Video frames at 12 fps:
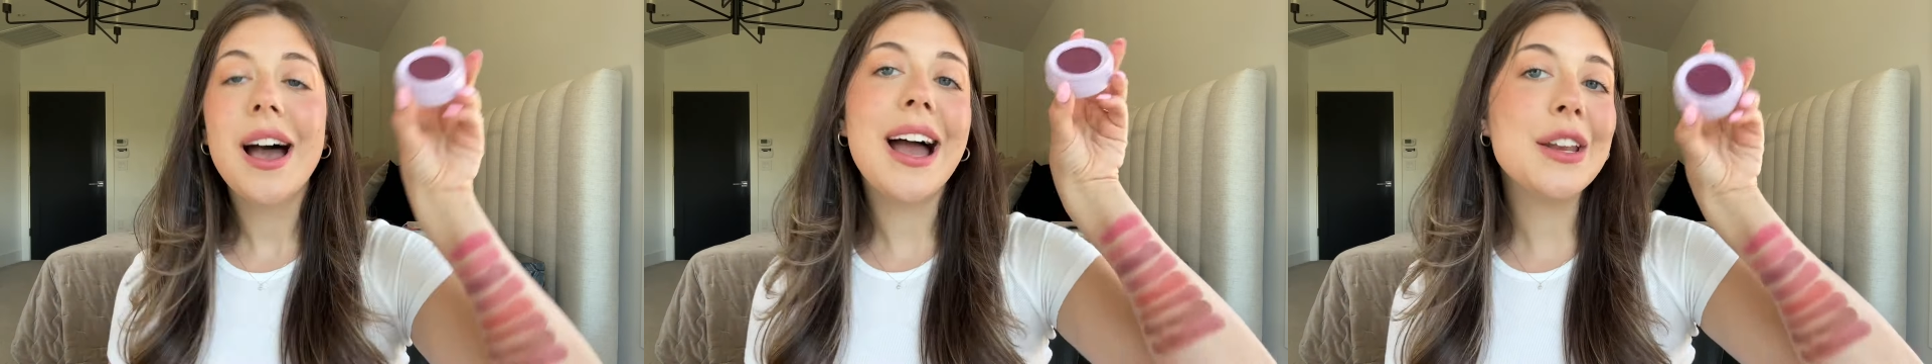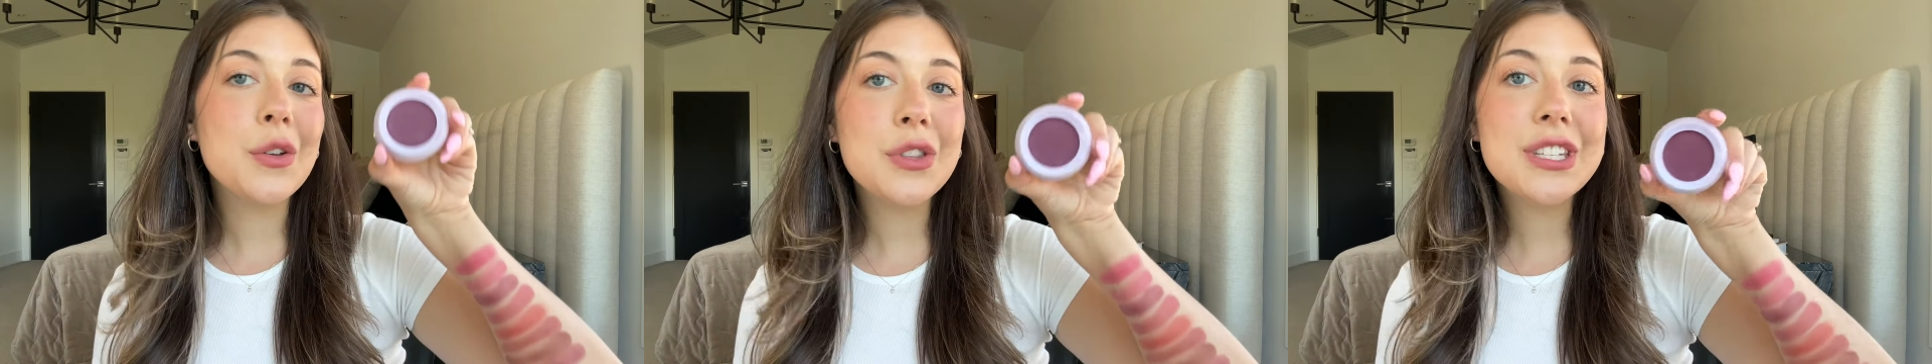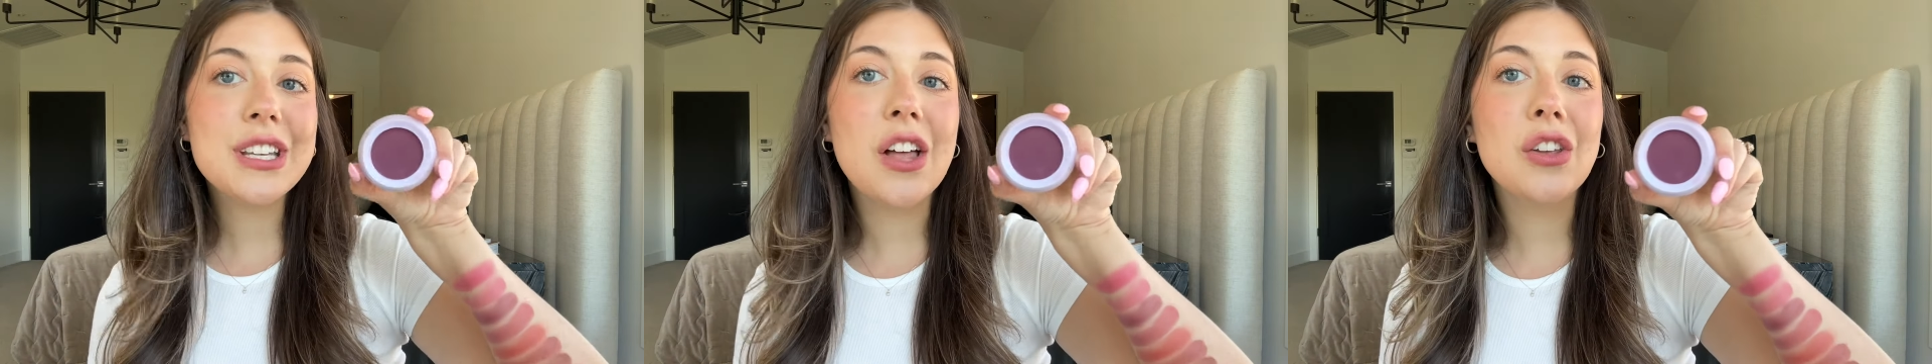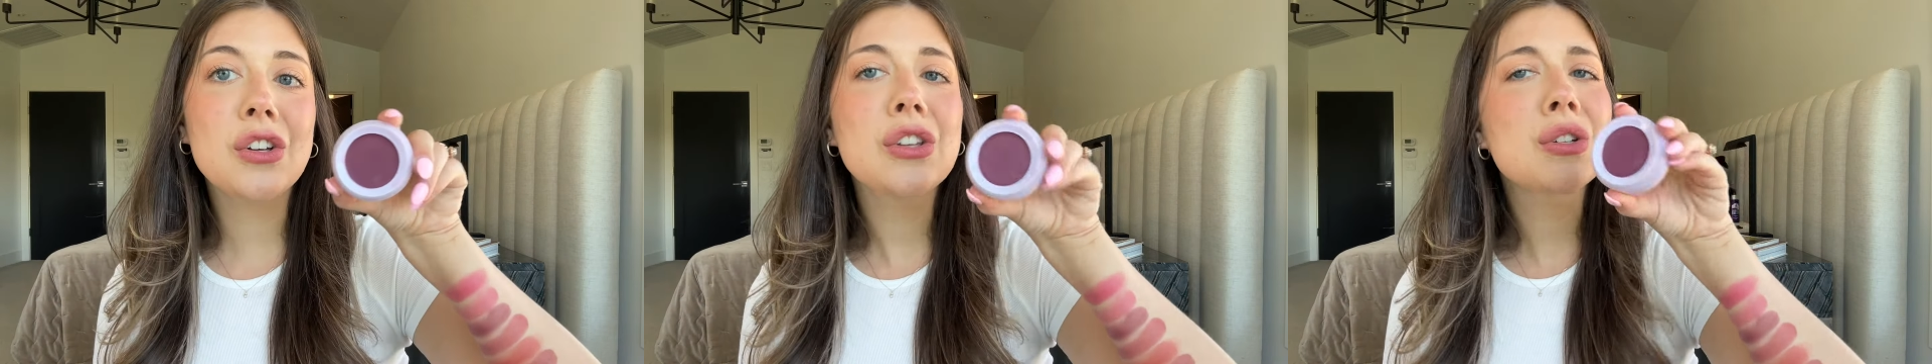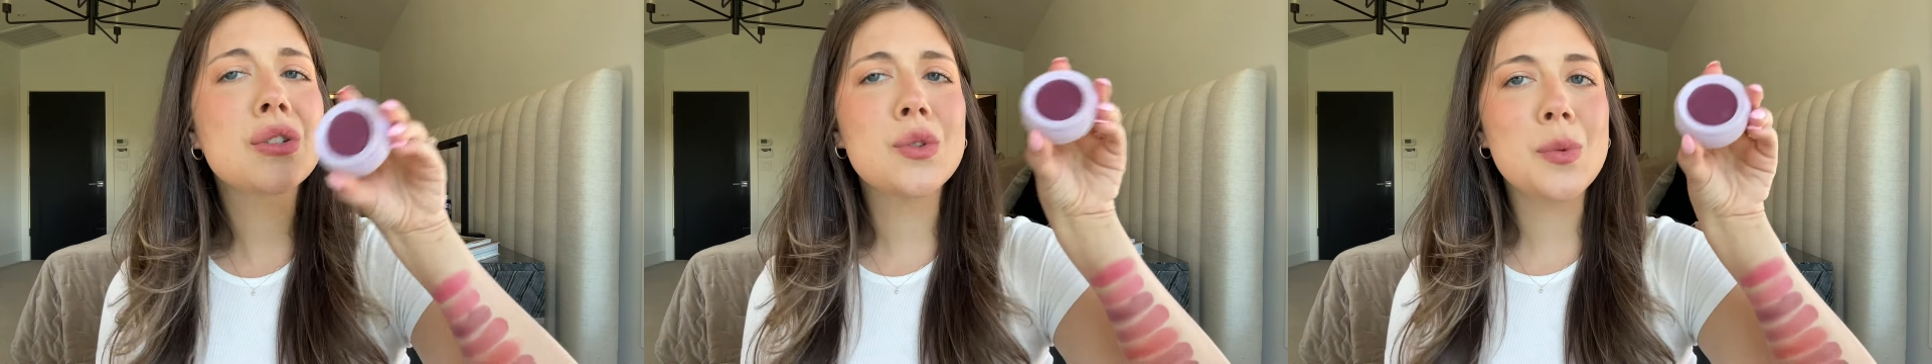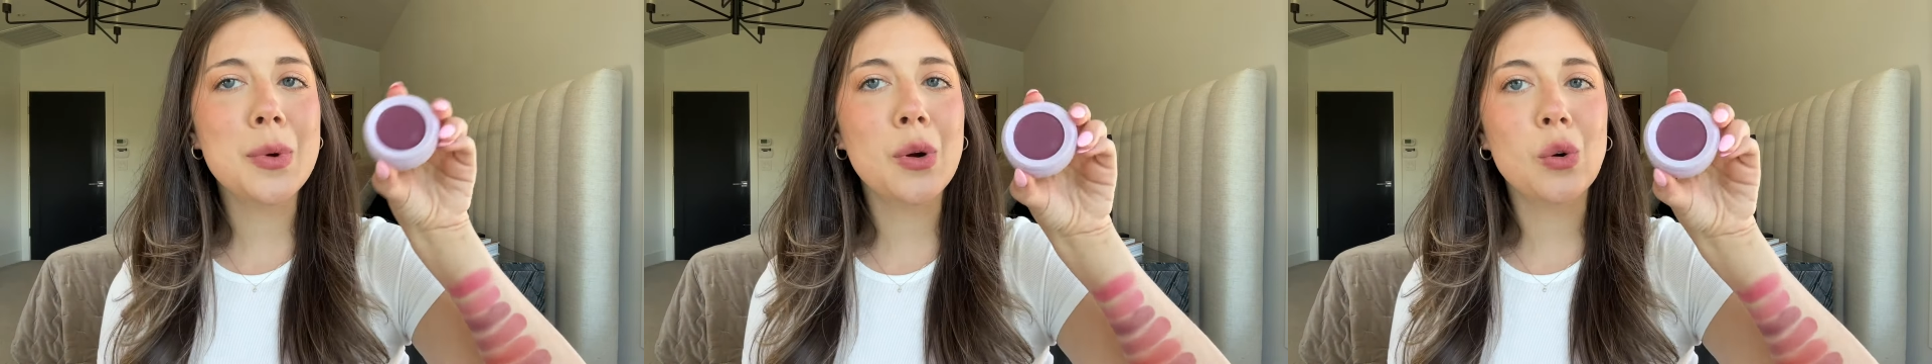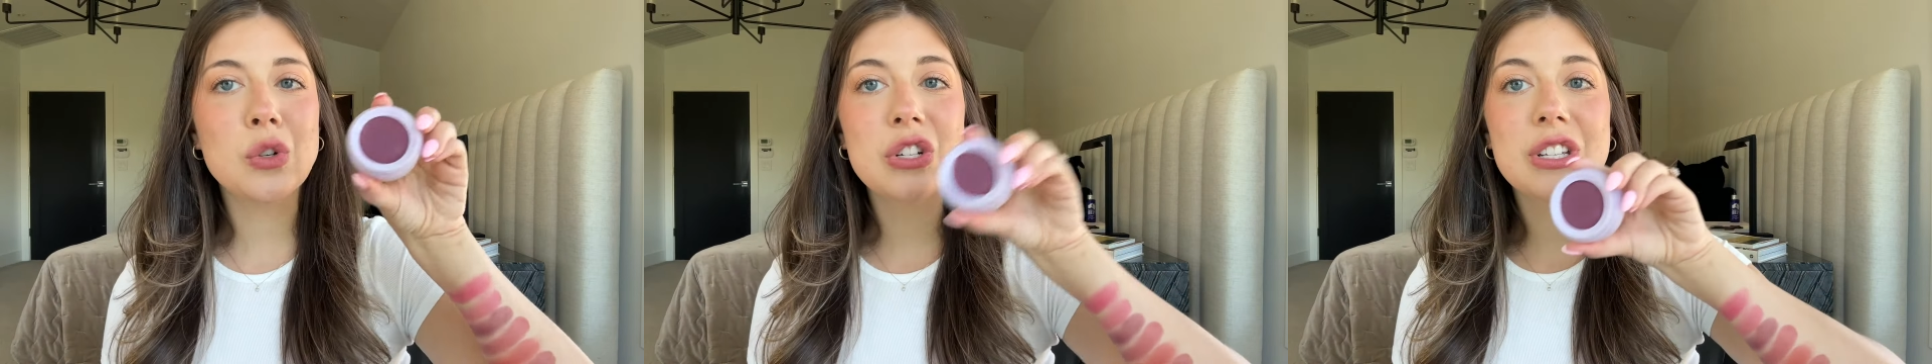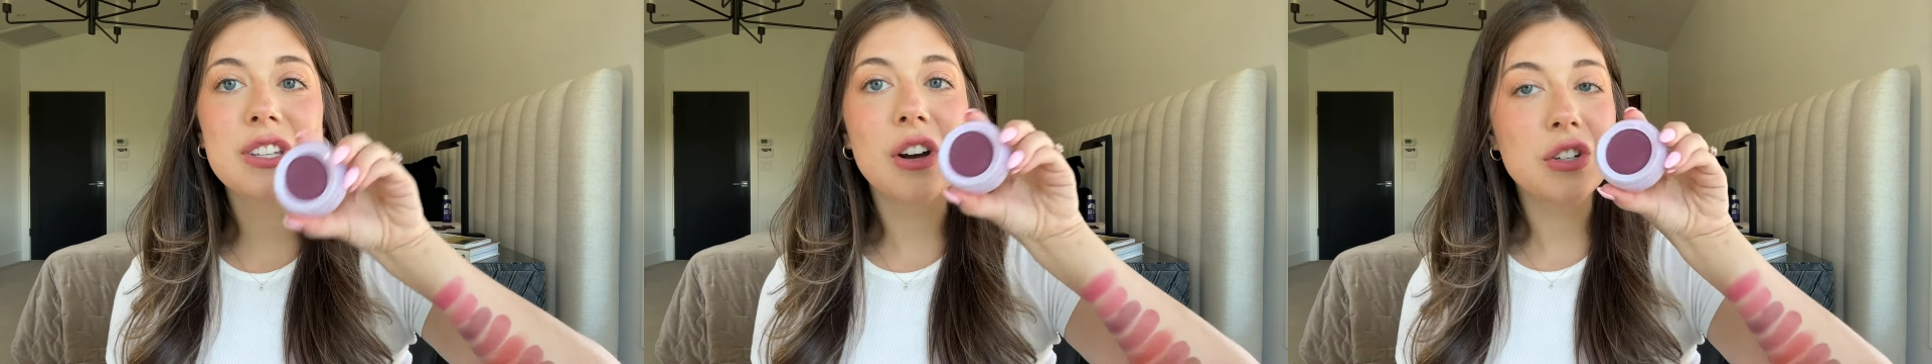I know this color looks super
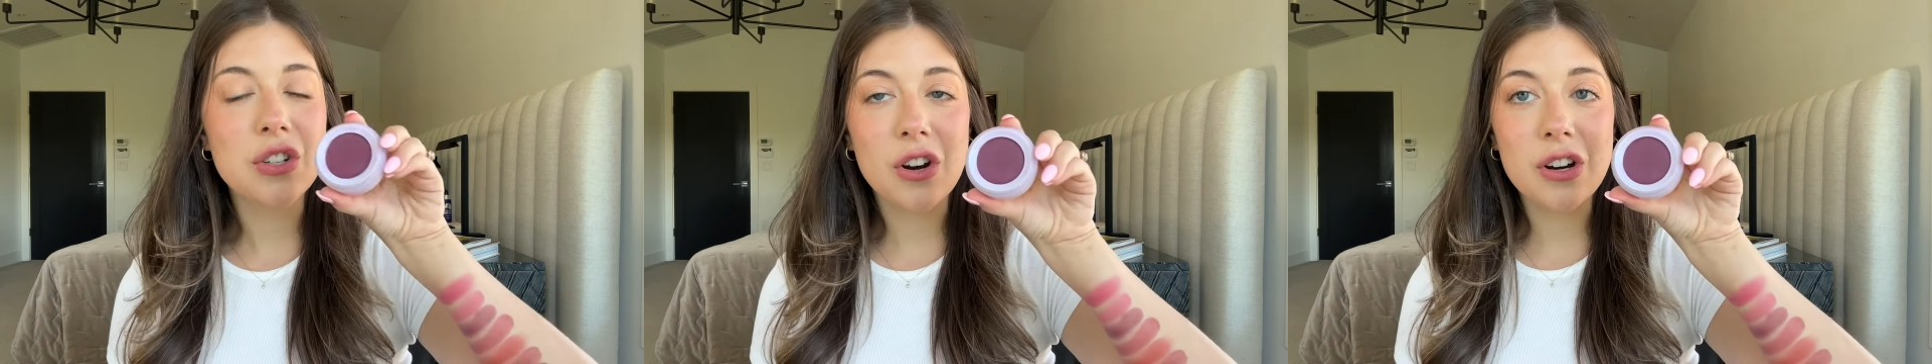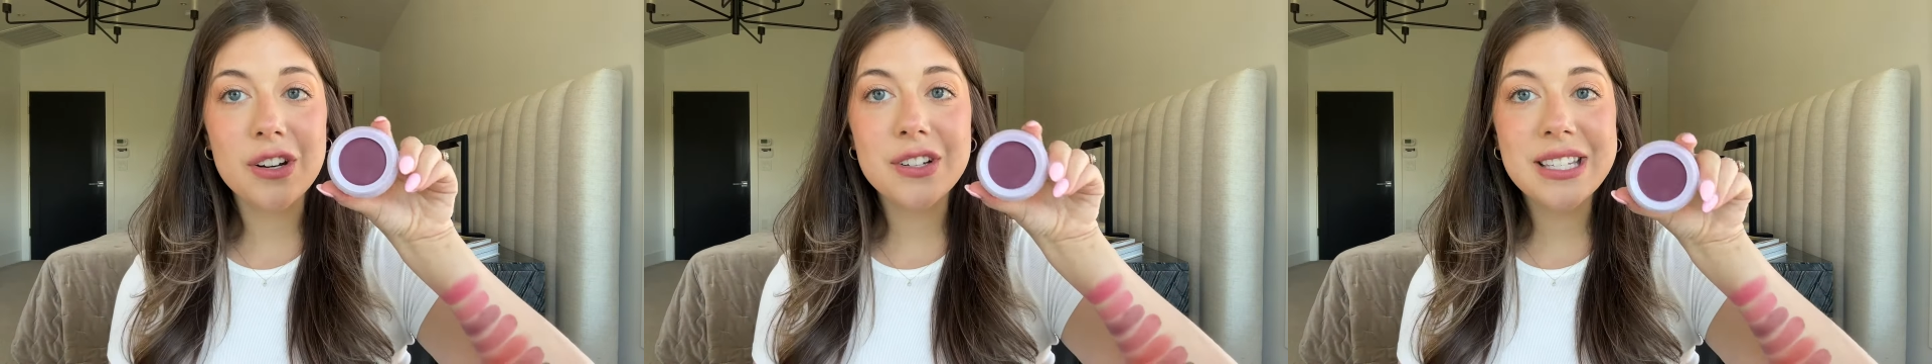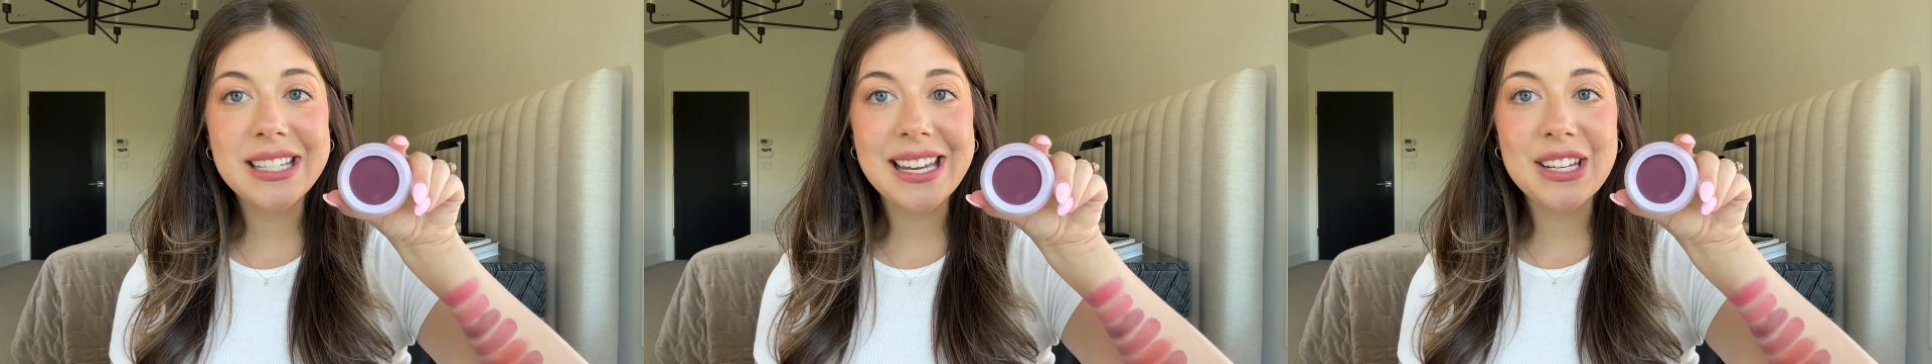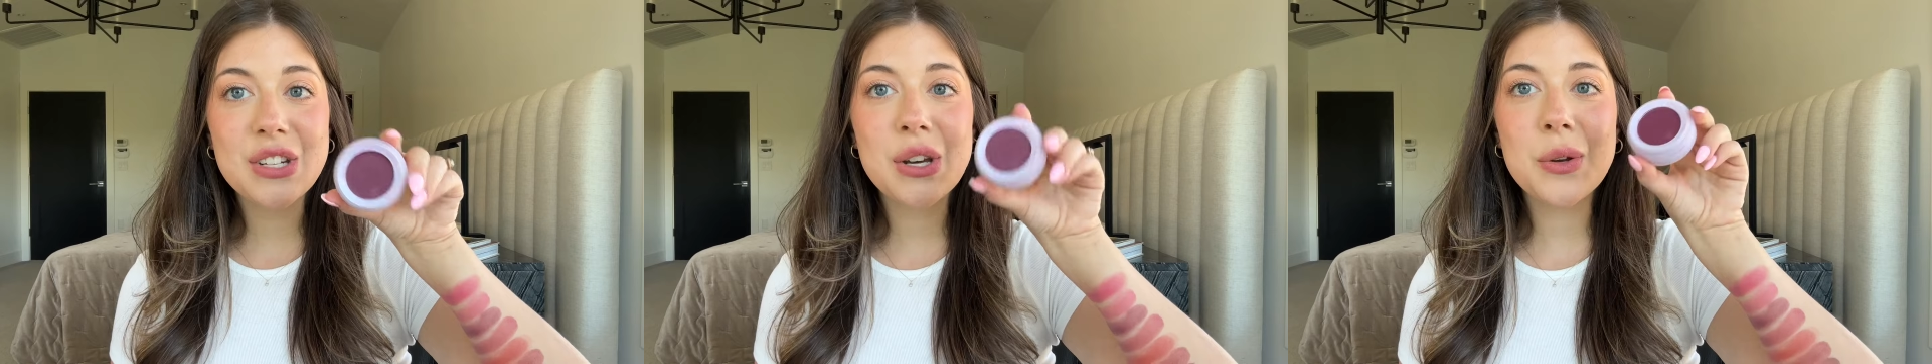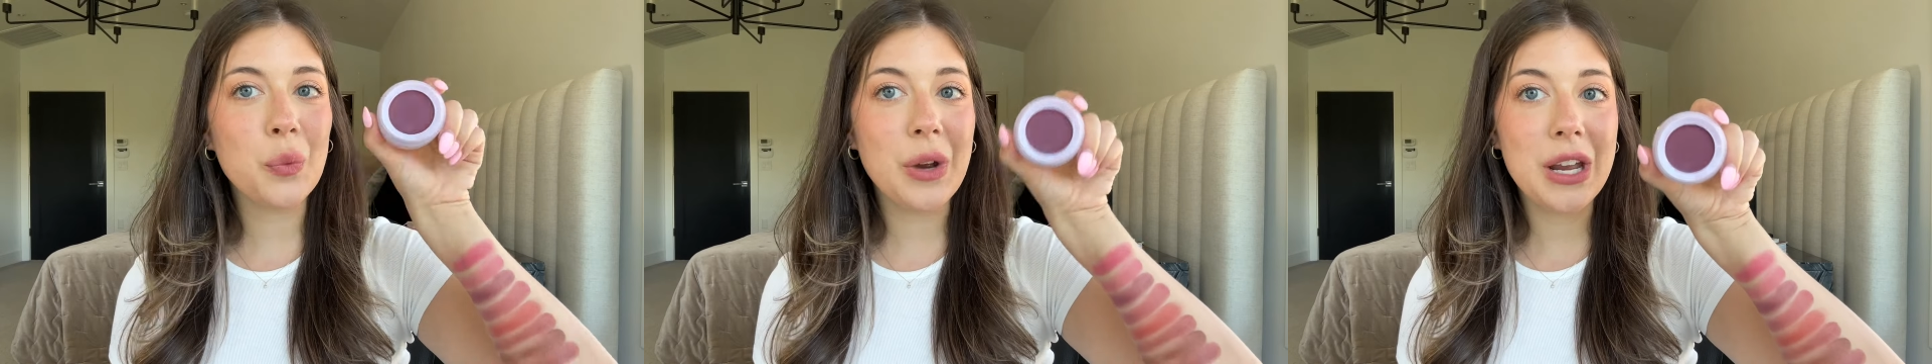gorgeous on darker skin tone.